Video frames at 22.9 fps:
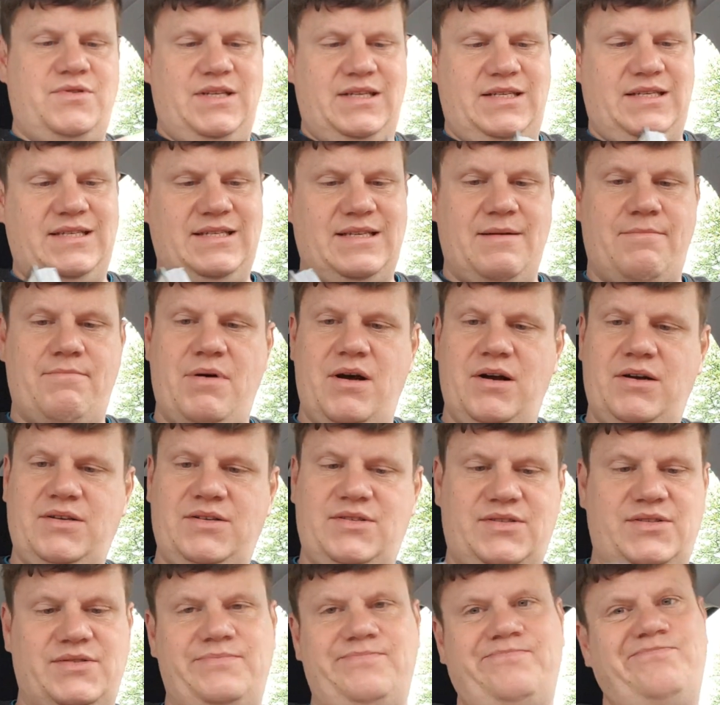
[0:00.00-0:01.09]
this is the
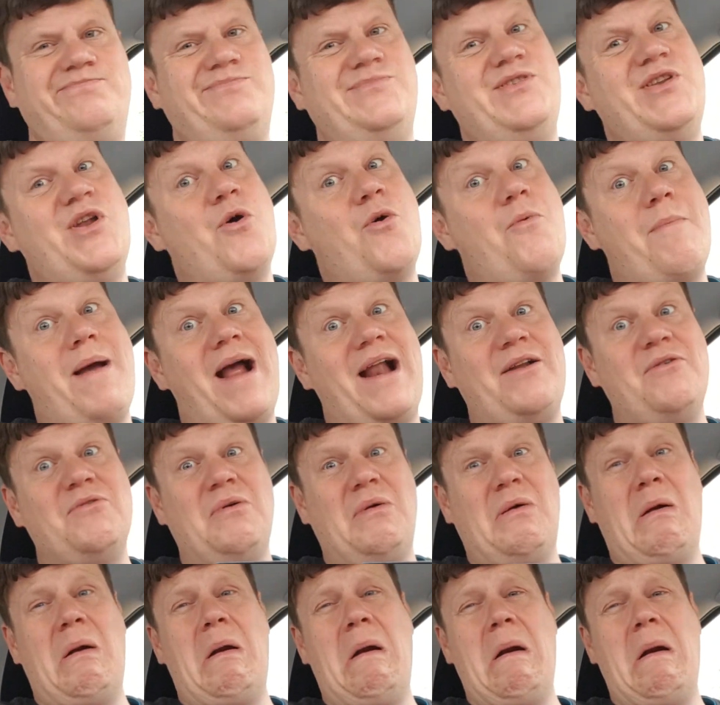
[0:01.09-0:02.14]
box, no manual.